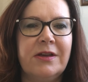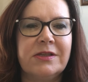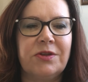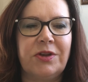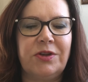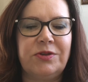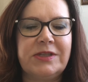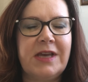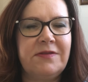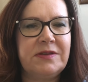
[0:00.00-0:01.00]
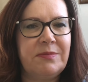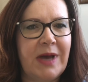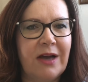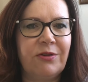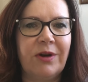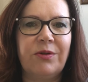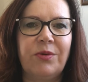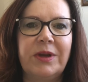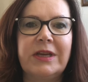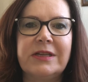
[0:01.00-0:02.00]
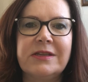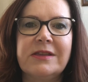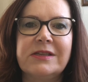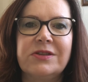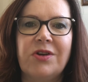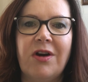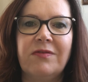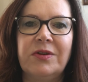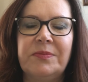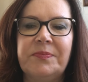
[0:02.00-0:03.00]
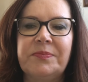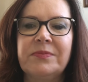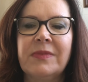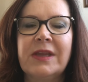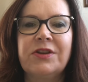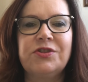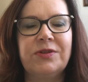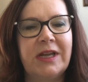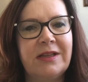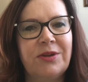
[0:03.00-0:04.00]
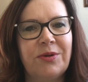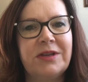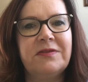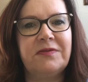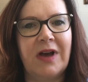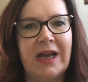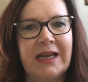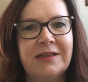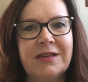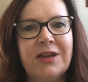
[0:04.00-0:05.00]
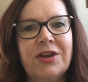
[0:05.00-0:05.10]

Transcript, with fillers: so that you just have some background going into this novel because you're likely going to find